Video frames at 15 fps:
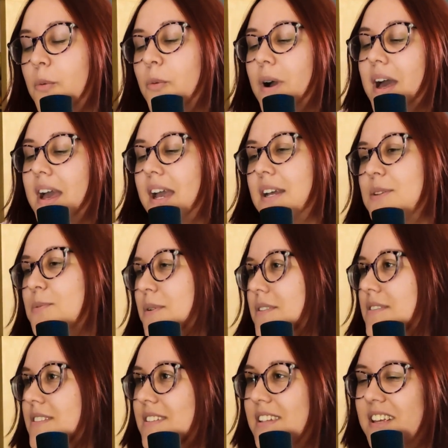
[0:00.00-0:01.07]
Wait,
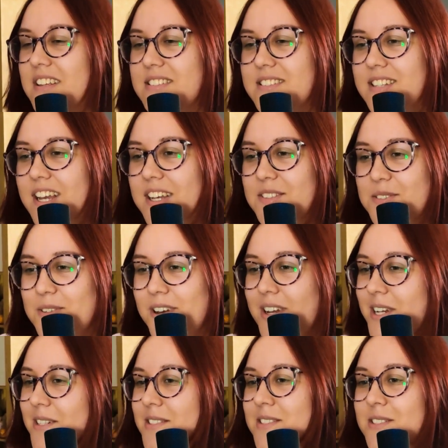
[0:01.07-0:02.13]
what did he say to
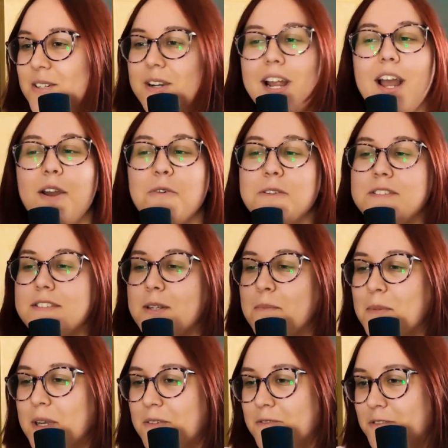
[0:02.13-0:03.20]
her? Sorry, I was
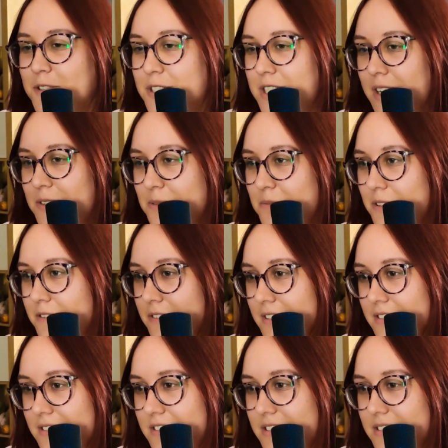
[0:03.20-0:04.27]
simping for Shadow Moth
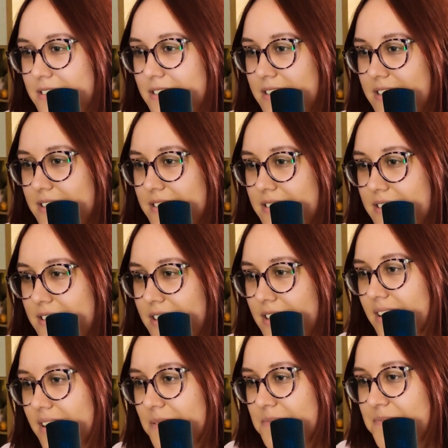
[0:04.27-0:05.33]
and just didn't
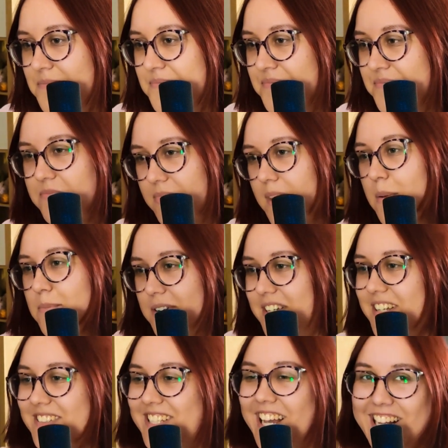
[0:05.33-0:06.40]

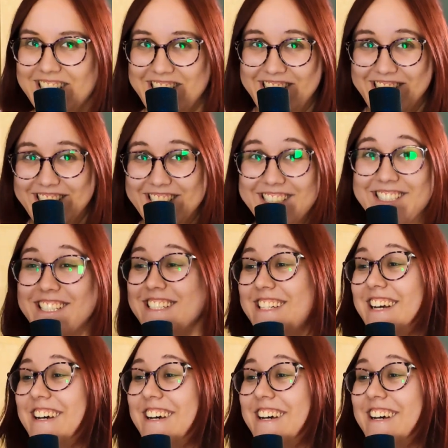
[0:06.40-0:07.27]
pay attention.